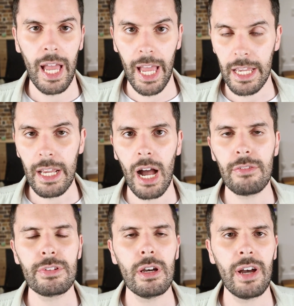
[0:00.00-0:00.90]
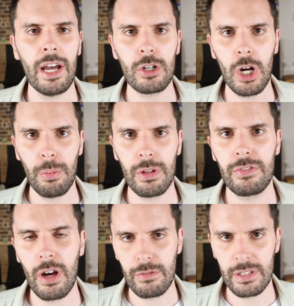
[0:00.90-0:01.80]
A, after I've had a couple
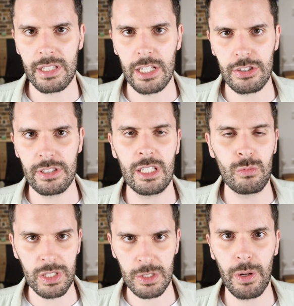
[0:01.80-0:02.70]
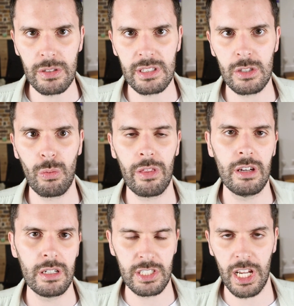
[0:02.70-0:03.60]
of conversations and responses with
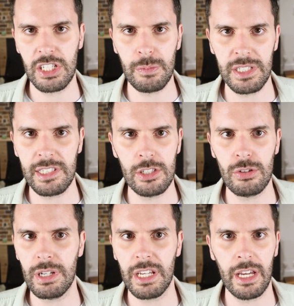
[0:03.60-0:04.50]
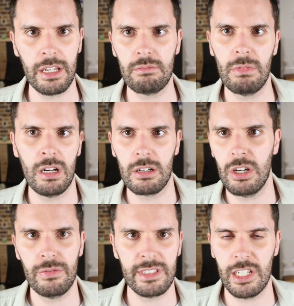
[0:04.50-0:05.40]
ChatGPT during a
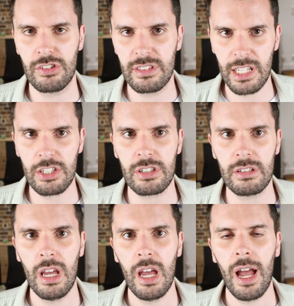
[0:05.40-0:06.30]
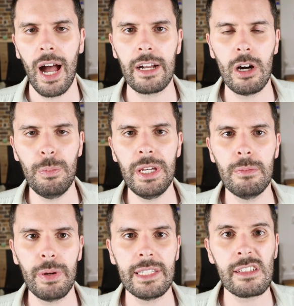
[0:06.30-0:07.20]
conversation session, I copy
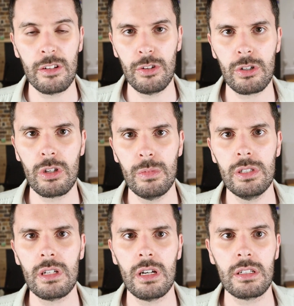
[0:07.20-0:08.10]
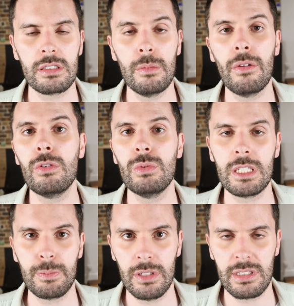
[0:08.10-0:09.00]
and paste in the document some of the
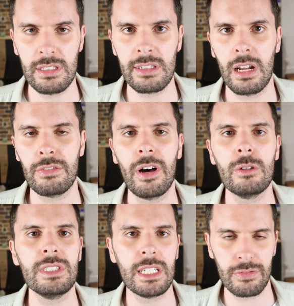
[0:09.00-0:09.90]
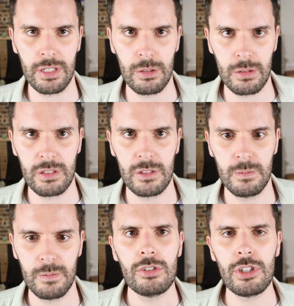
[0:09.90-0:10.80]
responses that I found difficult,
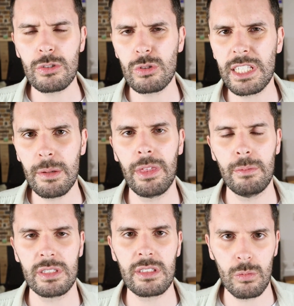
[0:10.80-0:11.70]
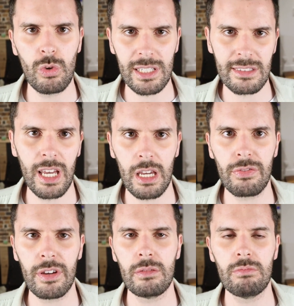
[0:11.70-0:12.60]
just to keep them somewhere
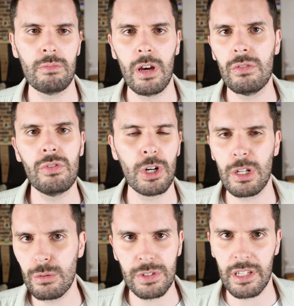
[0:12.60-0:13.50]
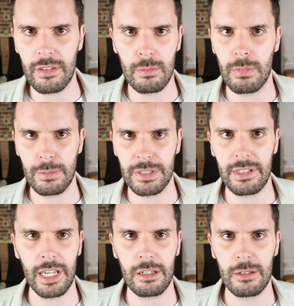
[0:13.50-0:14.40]
safe and avoid losing them by
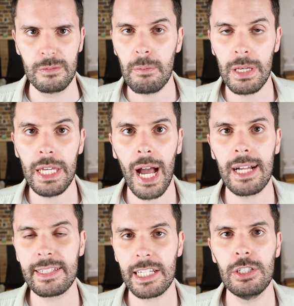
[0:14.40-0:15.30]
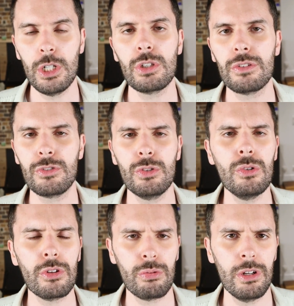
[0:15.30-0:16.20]
mistake. B, I take note of
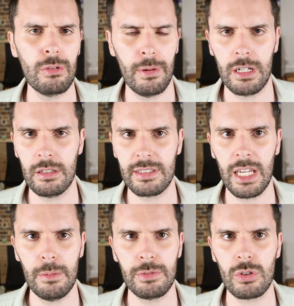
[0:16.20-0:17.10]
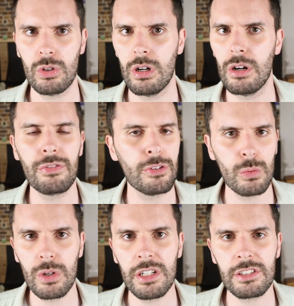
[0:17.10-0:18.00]
two or three grammar concepts or a
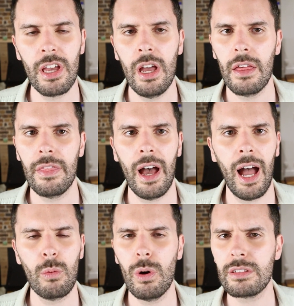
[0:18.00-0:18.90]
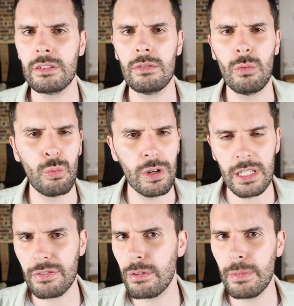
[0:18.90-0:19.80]
few words that I wasn't
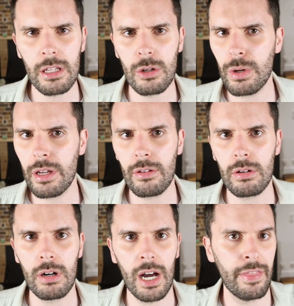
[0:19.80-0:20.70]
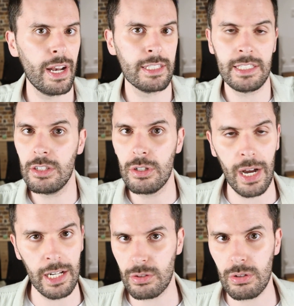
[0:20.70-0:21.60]
really familiar with or that I didn't know
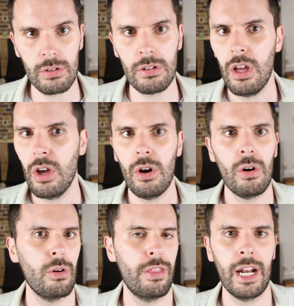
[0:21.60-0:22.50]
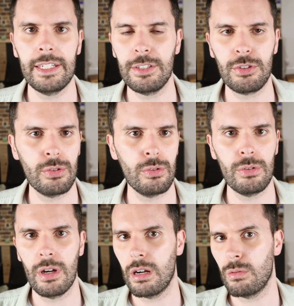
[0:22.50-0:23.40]
at all or that I need
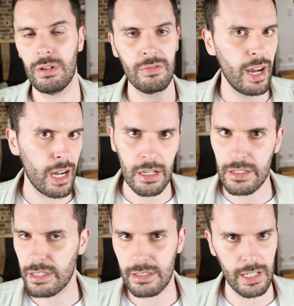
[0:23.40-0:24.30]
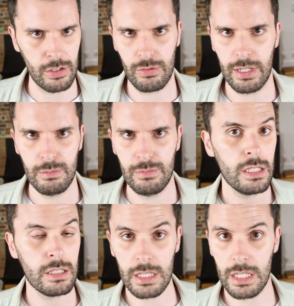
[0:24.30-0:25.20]
to revise, etc.
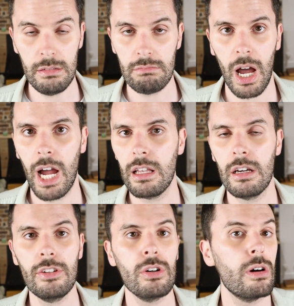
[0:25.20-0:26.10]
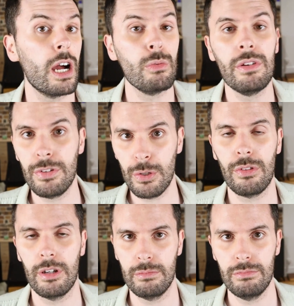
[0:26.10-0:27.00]
C, I learn or I
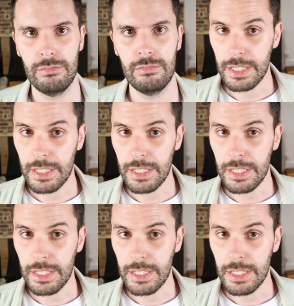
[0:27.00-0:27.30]
review them.